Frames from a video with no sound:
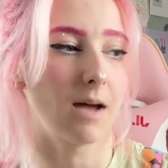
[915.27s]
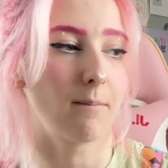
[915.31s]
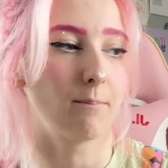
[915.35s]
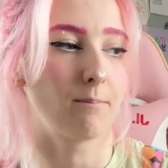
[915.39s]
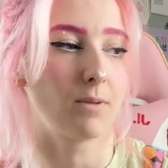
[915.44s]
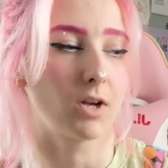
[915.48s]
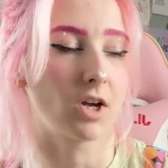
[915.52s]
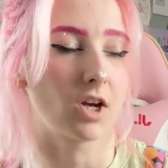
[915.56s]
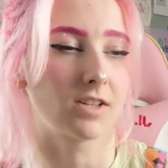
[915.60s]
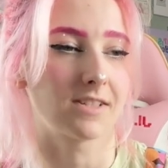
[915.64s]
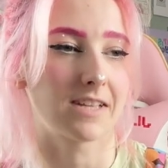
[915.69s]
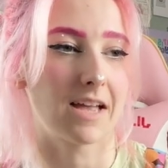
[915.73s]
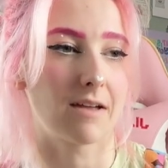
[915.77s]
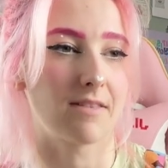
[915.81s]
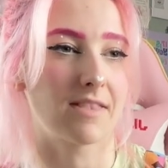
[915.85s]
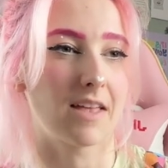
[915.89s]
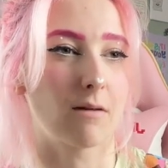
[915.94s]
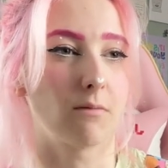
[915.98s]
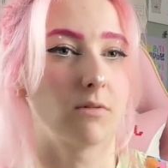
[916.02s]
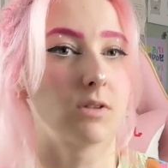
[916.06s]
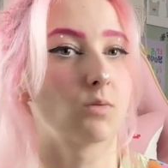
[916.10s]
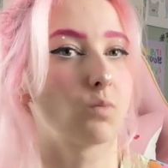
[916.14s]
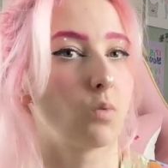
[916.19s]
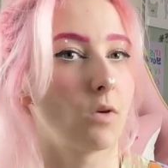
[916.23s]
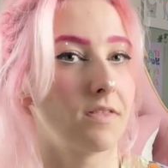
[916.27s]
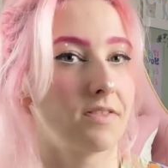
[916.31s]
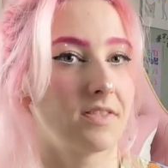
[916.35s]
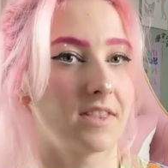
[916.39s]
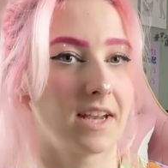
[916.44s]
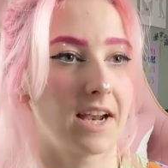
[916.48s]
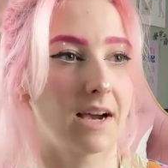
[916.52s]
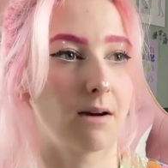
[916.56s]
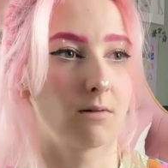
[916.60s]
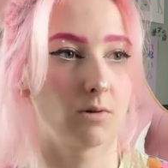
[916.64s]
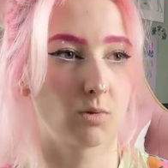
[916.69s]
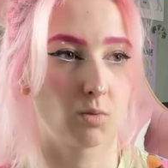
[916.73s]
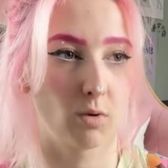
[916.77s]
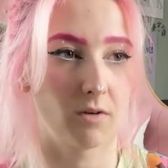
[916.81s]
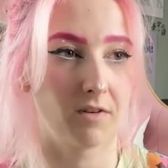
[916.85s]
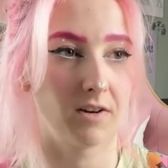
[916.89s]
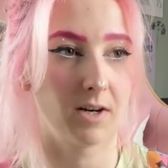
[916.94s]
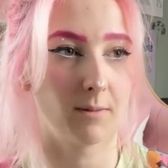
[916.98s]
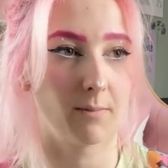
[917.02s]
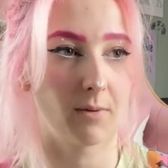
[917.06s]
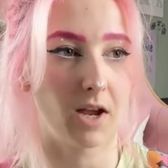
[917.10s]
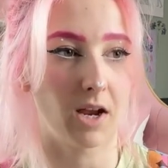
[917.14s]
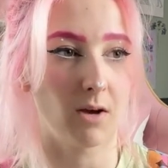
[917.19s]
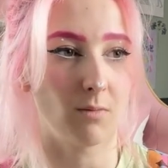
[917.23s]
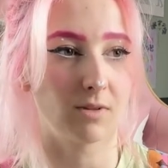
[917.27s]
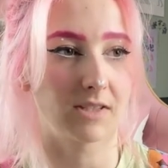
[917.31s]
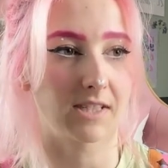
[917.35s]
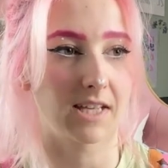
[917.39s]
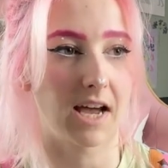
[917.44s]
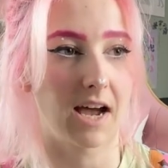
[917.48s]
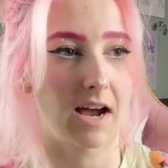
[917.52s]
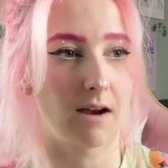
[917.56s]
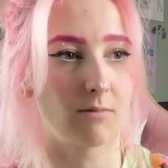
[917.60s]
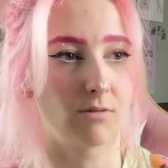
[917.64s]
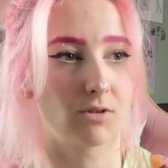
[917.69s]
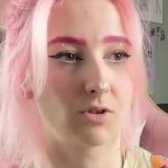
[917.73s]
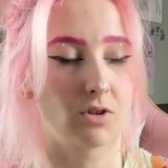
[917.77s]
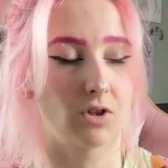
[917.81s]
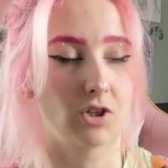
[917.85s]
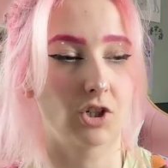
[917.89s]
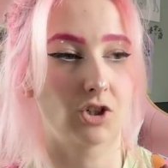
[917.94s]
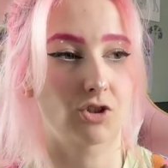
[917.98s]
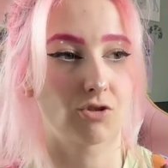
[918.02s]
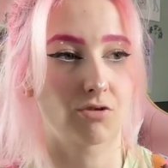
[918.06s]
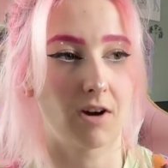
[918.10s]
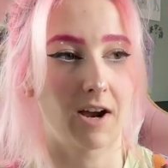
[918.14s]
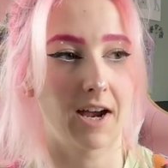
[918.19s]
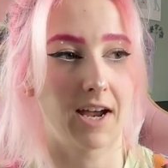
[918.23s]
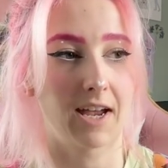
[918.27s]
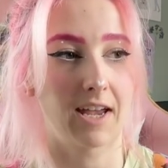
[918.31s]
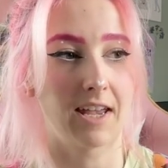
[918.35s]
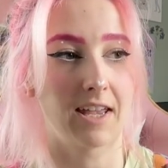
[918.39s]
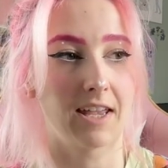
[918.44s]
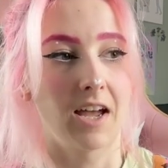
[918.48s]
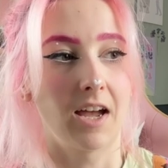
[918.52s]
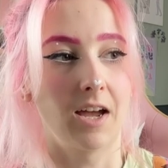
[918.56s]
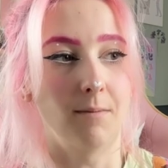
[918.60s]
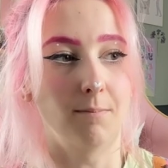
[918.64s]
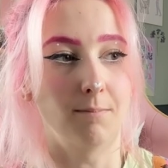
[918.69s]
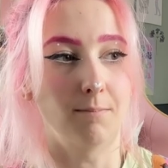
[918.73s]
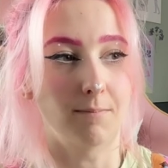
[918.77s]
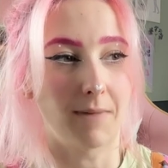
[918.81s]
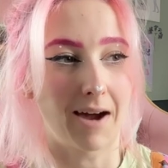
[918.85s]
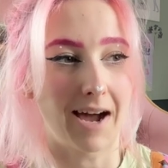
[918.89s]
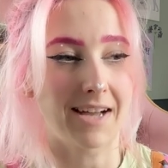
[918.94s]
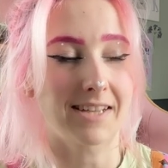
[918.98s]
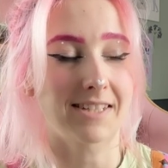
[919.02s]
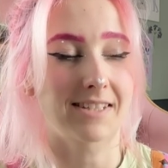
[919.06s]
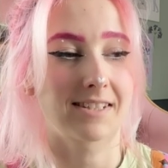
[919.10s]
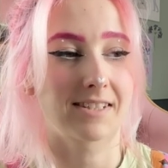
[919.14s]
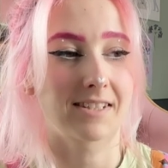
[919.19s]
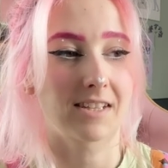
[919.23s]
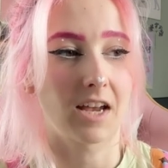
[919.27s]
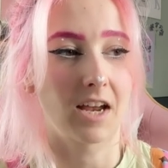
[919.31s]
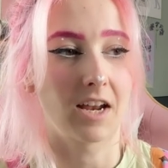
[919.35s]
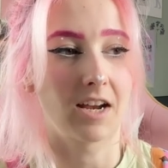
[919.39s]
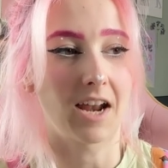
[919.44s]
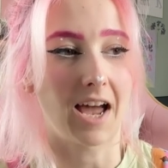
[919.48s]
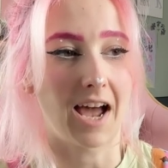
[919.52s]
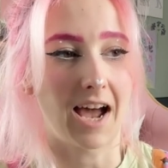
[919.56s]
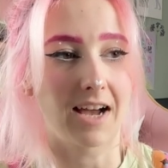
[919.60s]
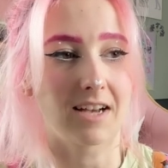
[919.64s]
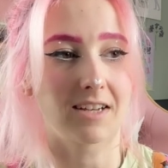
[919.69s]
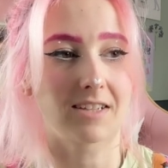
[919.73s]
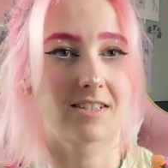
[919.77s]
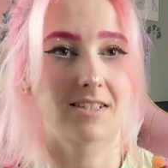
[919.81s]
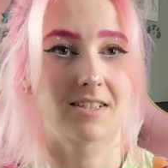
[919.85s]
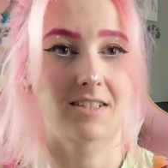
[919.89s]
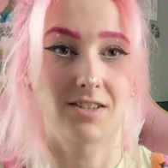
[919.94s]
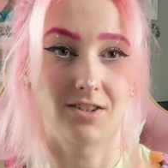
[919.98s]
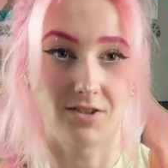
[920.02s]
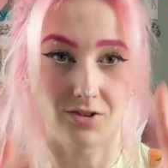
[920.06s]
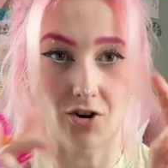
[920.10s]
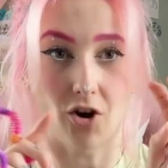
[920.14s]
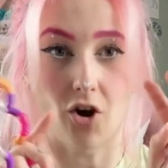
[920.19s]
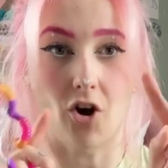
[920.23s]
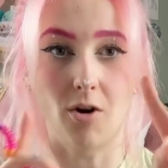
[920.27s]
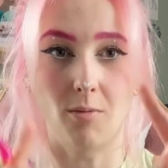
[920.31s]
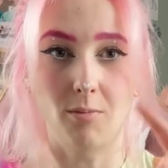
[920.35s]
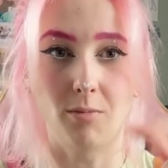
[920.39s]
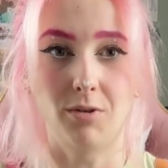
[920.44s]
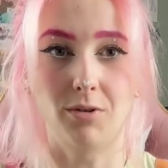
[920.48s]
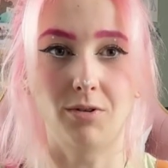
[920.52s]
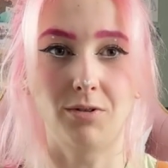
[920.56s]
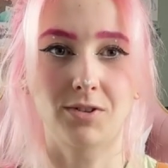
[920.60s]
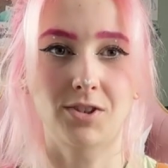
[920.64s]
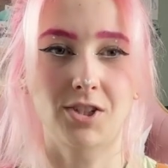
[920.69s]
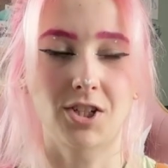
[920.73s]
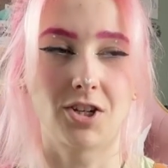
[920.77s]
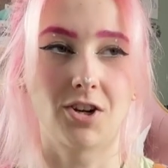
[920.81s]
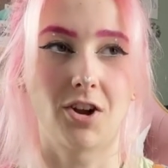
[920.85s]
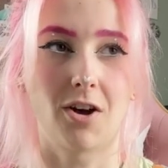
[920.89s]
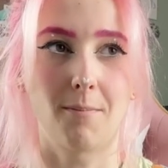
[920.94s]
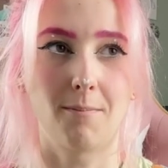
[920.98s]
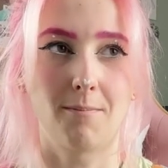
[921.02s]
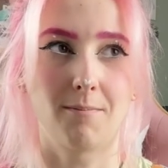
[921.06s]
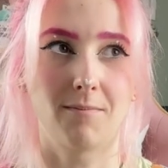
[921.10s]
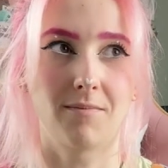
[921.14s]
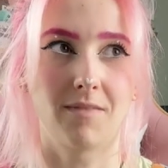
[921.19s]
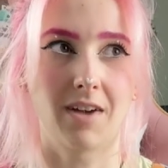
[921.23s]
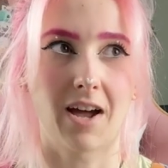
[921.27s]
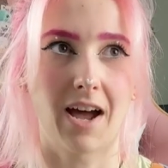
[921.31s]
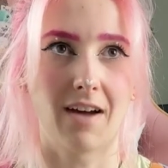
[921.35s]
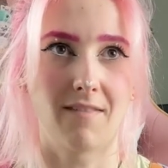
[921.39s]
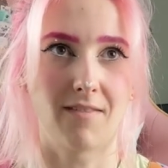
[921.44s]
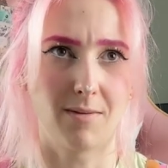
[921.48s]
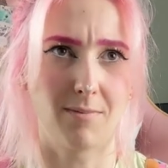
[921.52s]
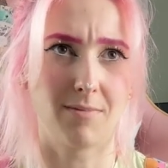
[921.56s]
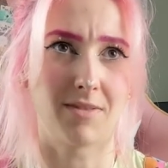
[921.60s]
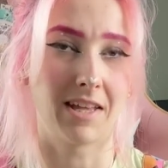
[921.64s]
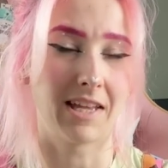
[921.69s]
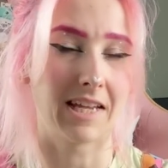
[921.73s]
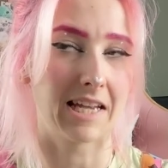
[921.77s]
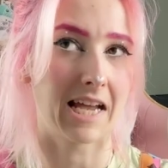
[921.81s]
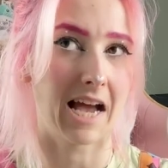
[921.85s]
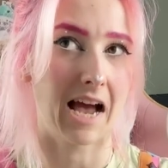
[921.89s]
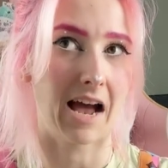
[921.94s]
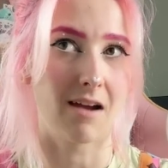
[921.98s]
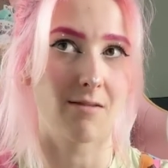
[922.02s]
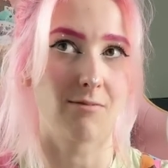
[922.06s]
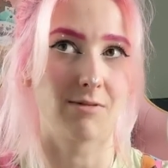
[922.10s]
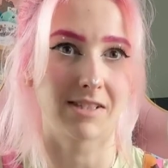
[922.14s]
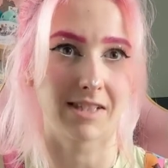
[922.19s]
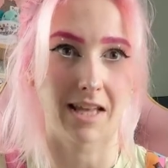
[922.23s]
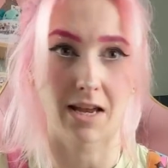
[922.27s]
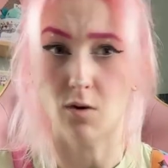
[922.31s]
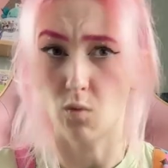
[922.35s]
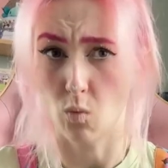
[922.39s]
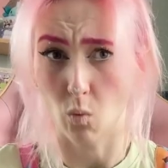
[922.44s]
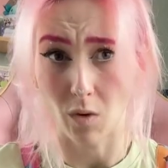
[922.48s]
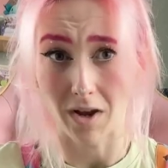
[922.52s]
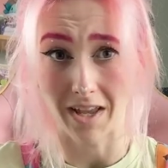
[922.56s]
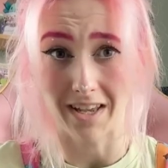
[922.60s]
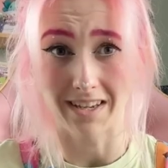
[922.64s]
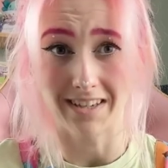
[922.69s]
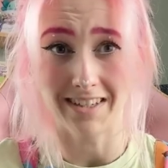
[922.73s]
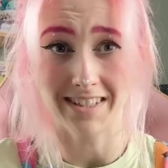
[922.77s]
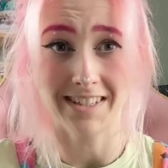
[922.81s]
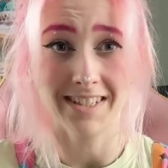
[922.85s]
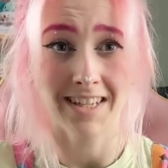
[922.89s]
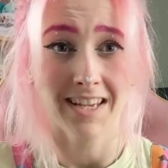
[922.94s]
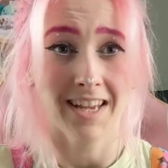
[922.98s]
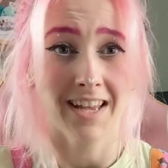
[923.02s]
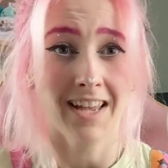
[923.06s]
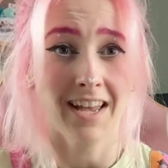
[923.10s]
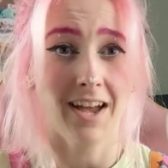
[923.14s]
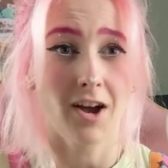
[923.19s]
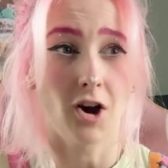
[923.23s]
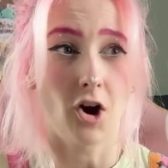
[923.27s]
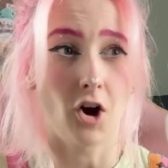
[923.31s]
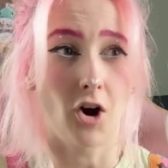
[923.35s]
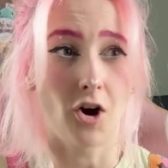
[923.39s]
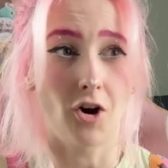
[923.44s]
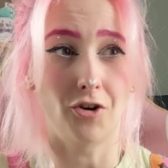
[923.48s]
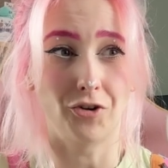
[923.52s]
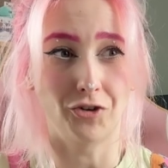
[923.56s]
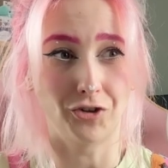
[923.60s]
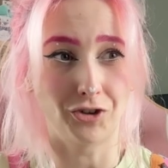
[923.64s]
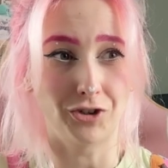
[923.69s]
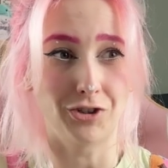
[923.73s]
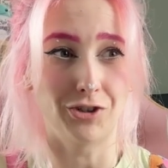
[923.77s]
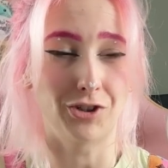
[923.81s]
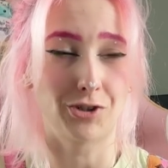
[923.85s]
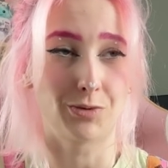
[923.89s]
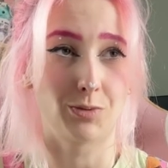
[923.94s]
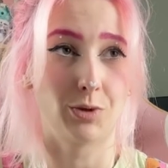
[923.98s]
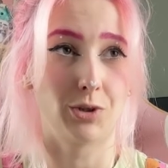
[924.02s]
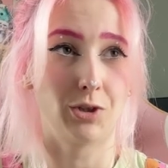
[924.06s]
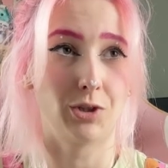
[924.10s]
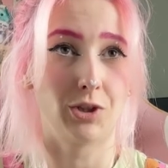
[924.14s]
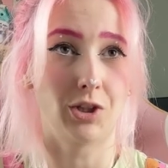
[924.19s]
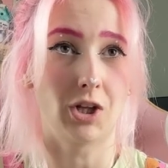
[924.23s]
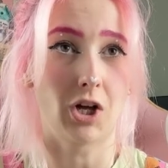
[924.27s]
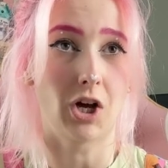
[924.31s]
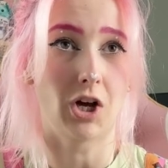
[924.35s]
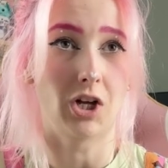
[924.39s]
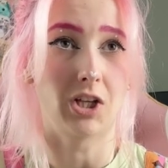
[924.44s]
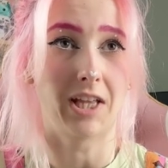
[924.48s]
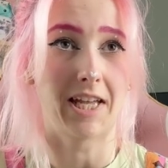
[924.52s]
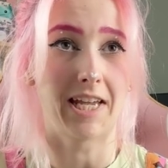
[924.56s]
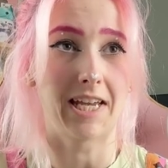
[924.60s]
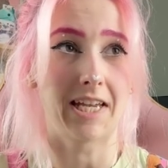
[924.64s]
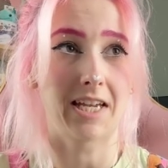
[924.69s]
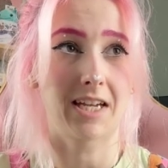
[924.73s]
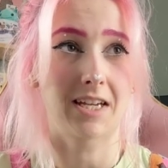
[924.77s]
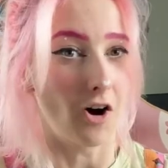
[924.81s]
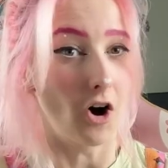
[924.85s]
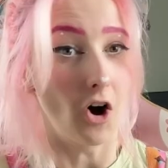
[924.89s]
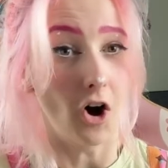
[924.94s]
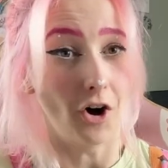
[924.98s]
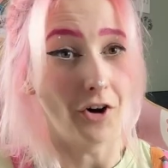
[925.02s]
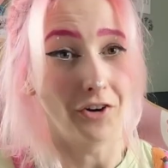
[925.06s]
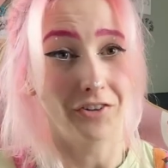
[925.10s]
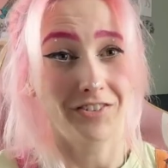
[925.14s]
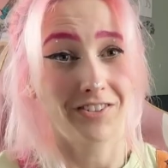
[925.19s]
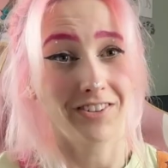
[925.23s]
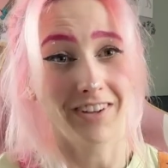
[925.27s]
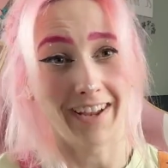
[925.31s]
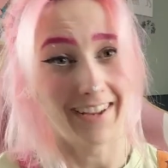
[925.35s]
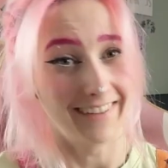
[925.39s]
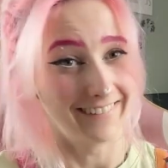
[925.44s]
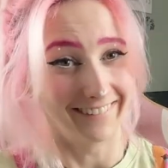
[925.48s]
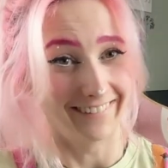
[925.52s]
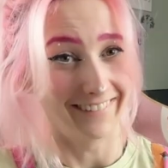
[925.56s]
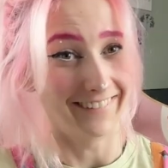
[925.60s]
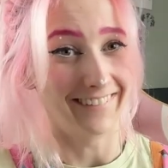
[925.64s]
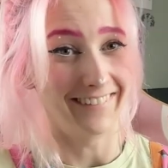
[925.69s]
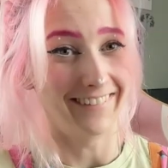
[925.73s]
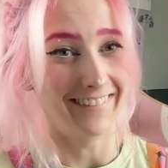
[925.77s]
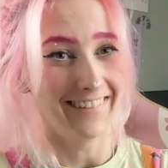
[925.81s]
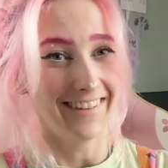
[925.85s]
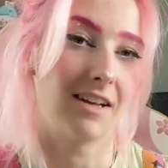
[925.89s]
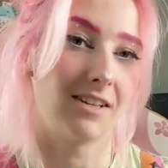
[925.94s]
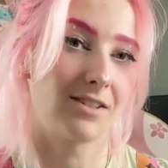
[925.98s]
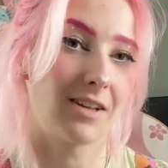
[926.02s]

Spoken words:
because that was one thing I was worried about, was that I was going to try and mask and act normal to not have him think I was like weird or unusual or like odd, I don't know.